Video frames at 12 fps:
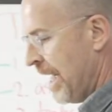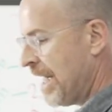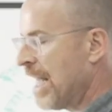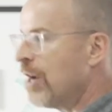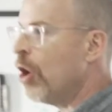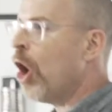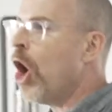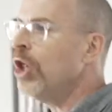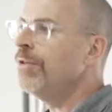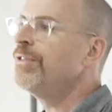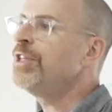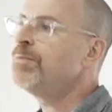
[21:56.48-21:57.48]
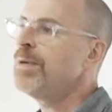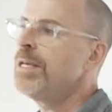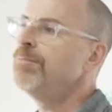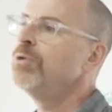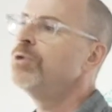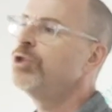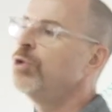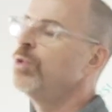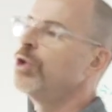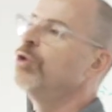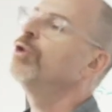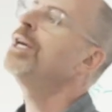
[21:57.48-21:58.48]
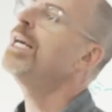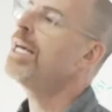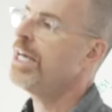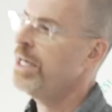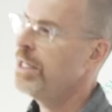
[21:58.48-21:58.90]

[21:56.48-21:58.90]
get all of these people to agree